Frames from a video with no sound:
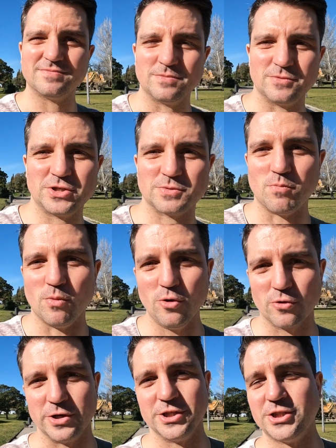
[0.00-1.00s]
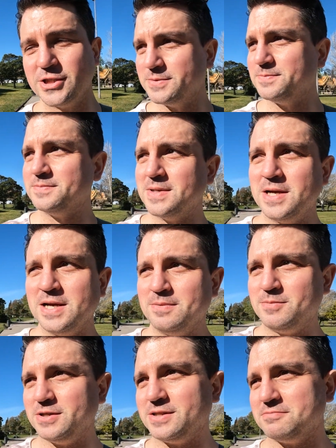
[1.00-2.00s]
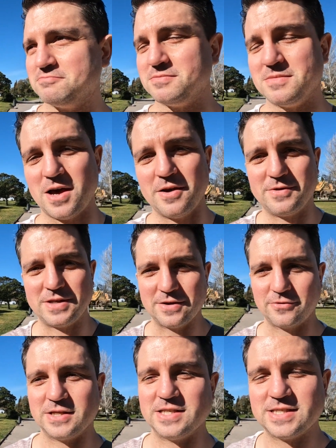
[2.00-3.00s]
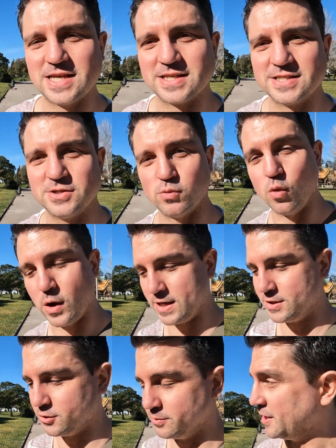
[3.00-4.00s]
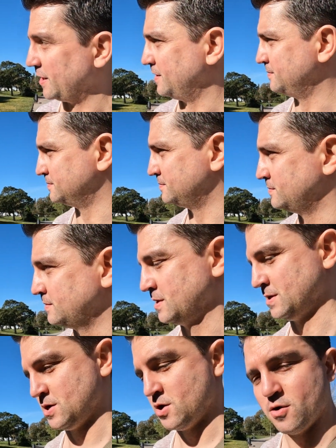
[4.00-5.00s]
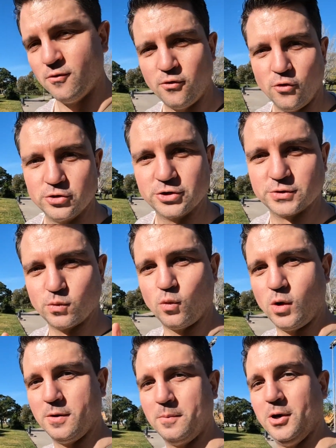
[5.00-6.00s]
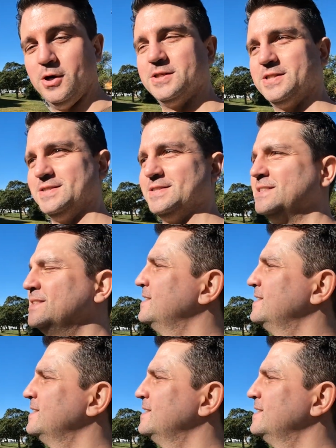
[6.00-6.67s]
just Moorish. But I've definitely 6 is way too many for just one person.